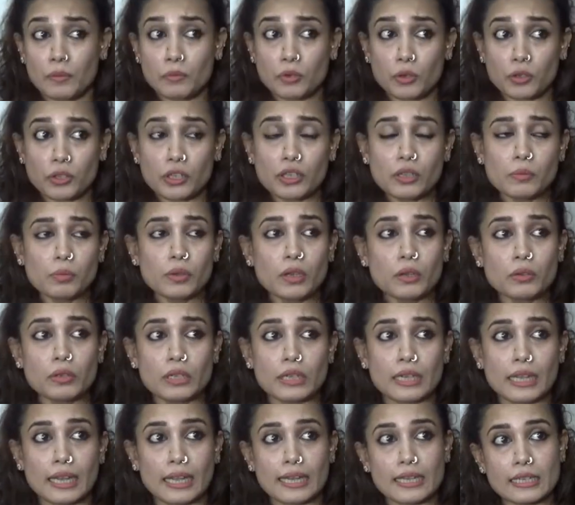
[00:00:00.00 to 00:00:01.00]
I'm talking
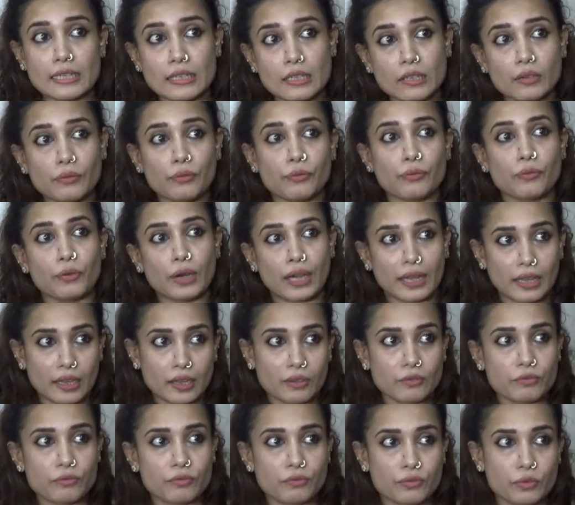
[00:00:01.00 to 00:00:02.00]
about
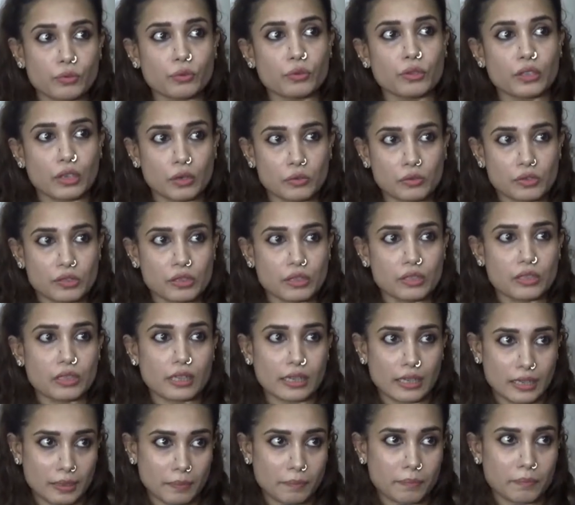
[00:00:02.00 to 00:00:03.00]
ninety-five, two
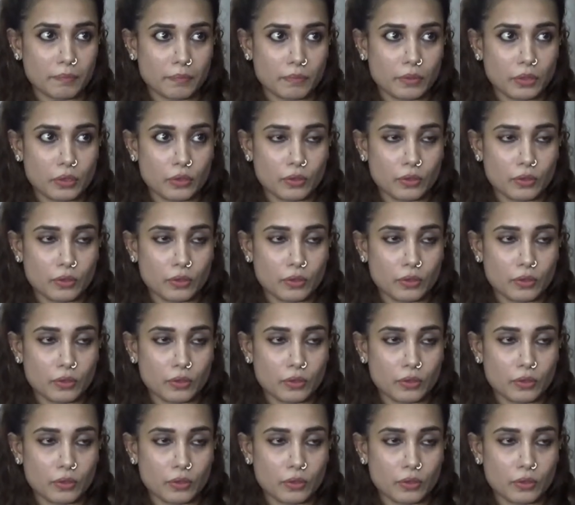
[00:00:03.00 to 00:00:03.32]
thousand time.